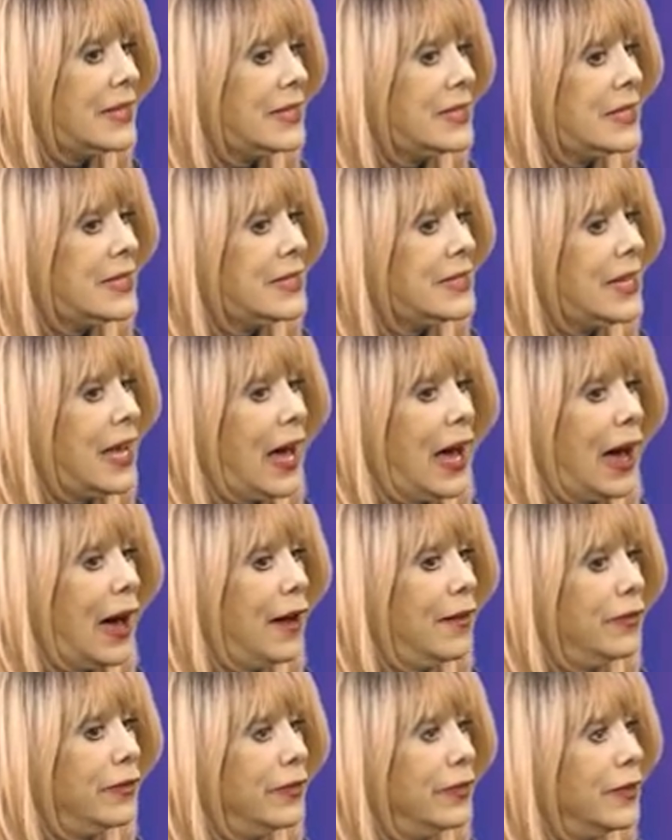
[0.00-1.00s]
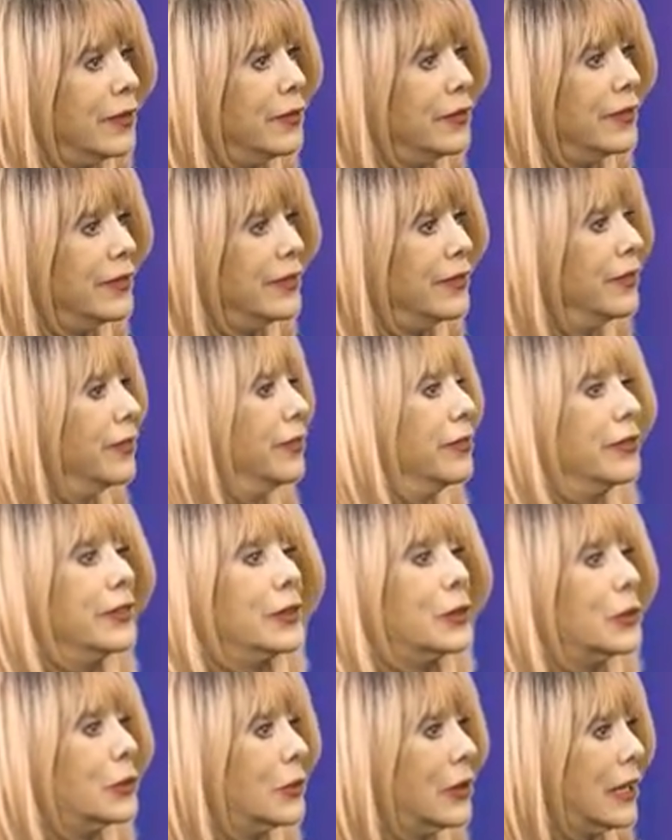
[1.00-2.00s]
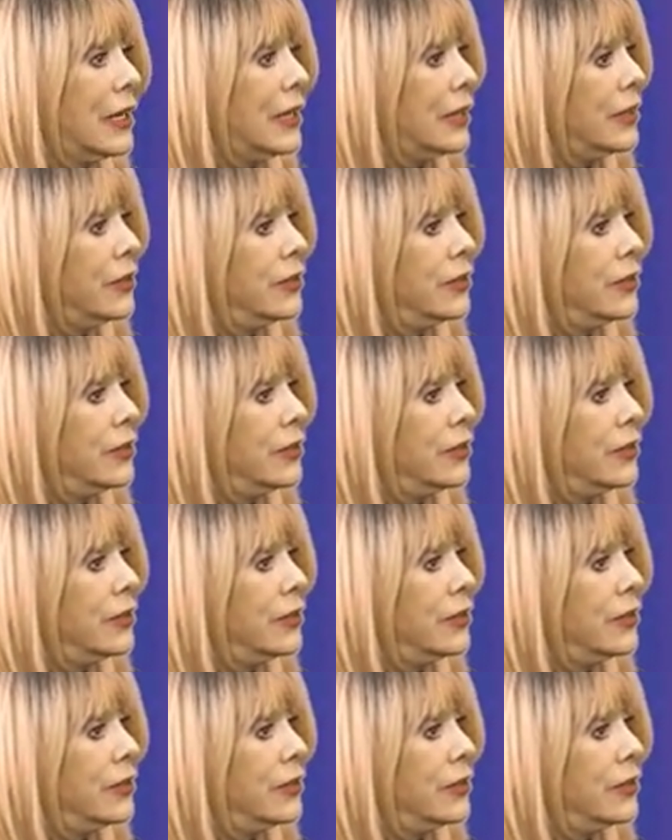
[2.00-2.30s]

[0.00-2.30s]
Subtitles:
as it's half full.